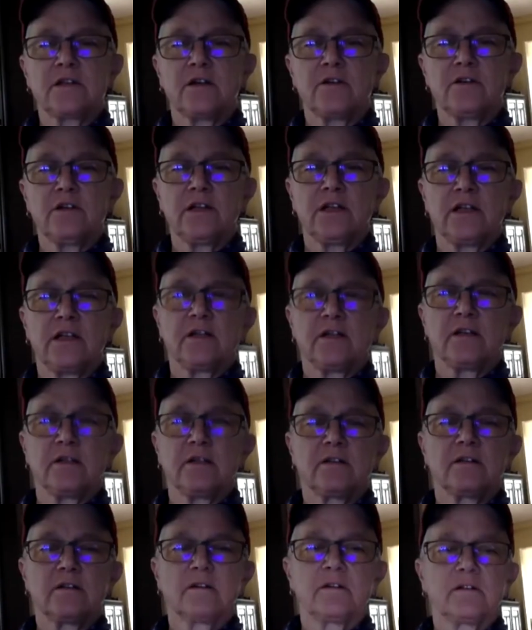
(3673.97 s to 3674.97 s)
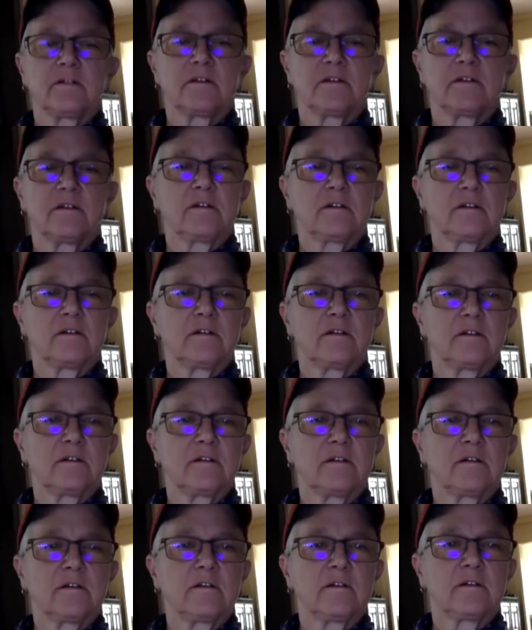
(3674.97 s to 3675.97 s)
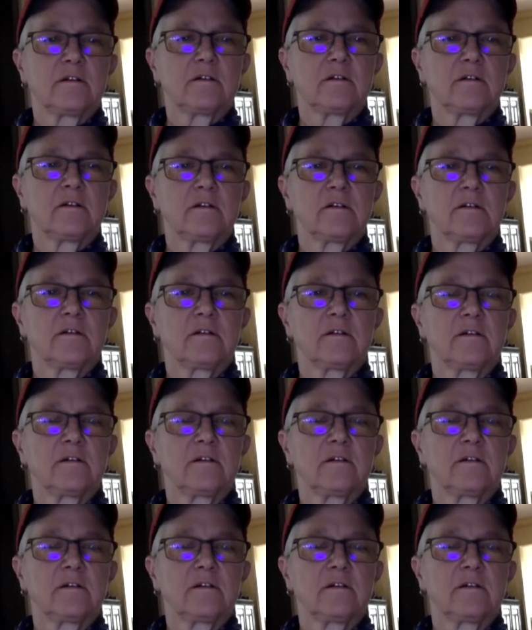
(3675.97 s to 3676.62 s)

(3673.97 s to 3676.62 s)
totally. Fine, yeah. Okay.